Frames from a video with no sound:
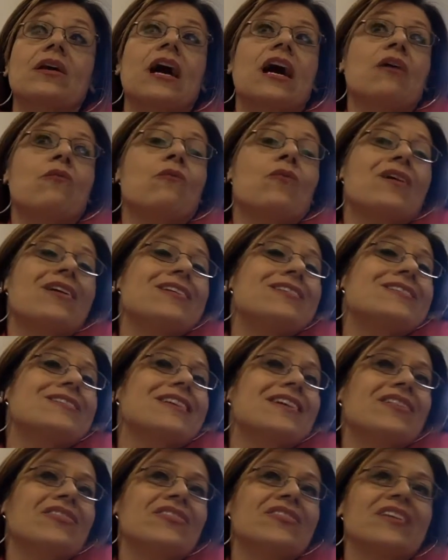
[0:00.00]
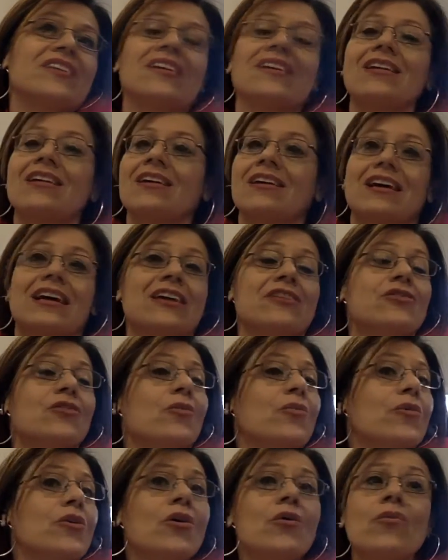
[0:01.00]
And what is gifted? In the
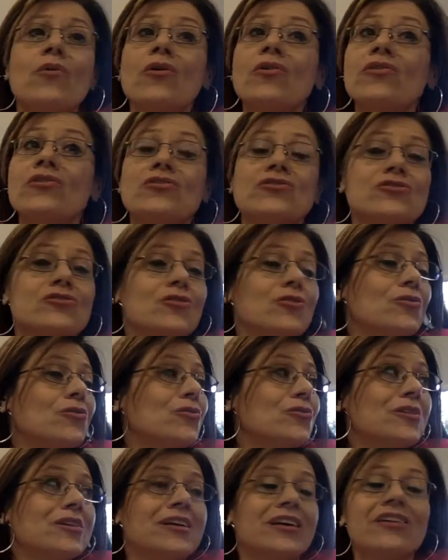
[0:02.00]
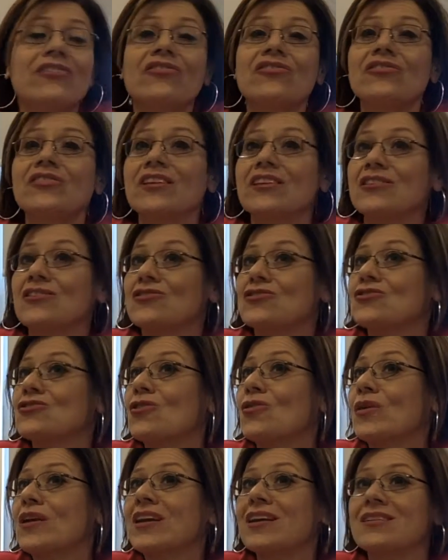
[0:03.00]
real world, there's no gifted, there's
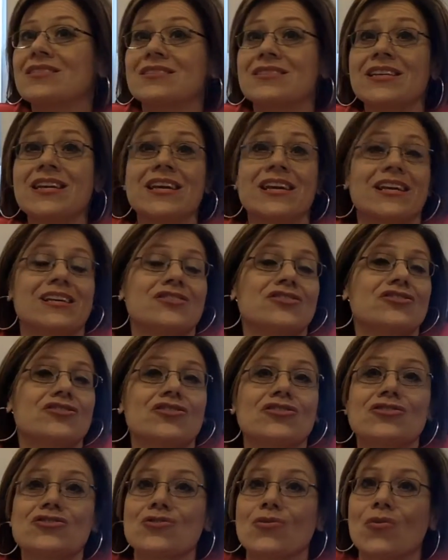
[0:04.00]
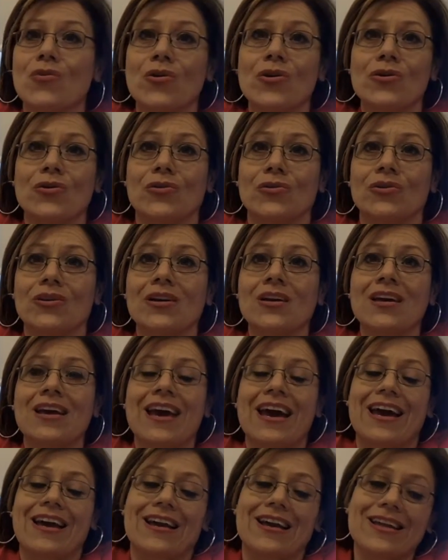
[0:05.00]
no ESC, it's just the world.
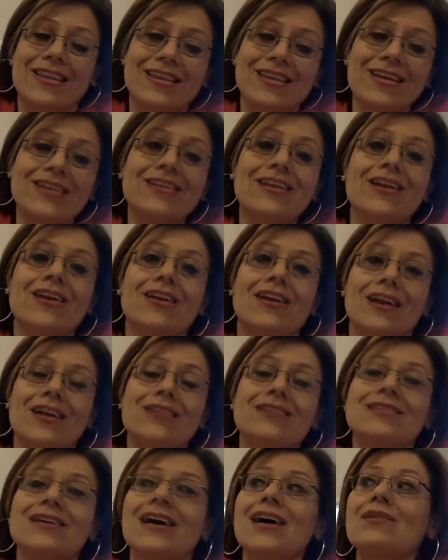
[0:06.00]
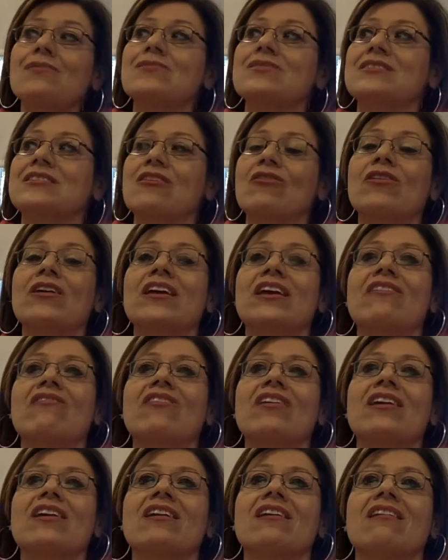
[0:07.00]
And I think that a lot of times they're
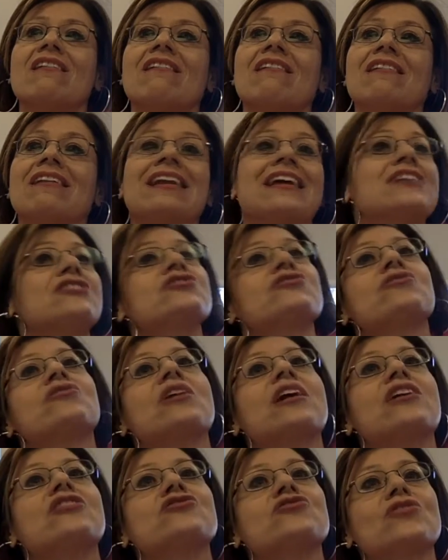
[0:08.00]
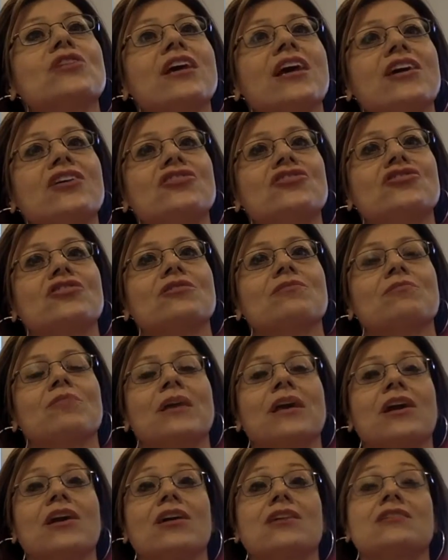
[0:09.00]
given a lesser education
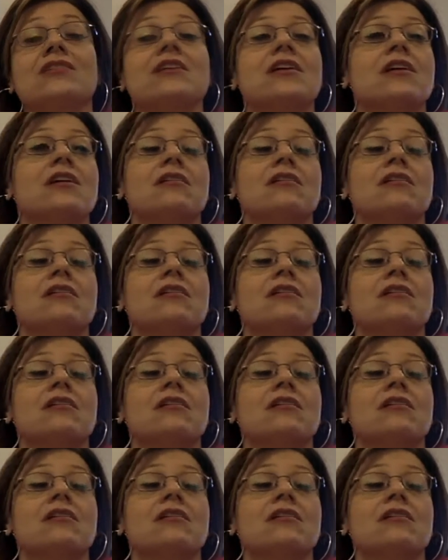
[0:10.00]
because of